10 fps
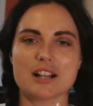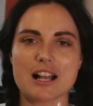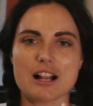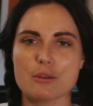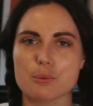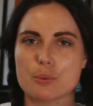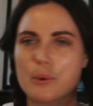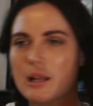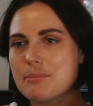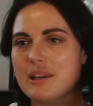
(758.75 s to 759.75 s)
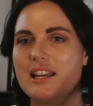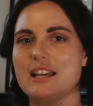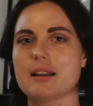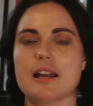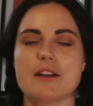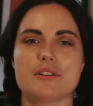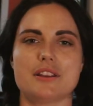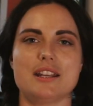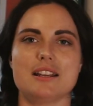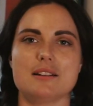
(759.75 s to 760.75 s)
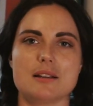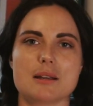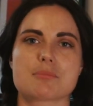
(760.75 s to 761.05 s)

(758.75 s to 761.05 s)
health, well-being, everything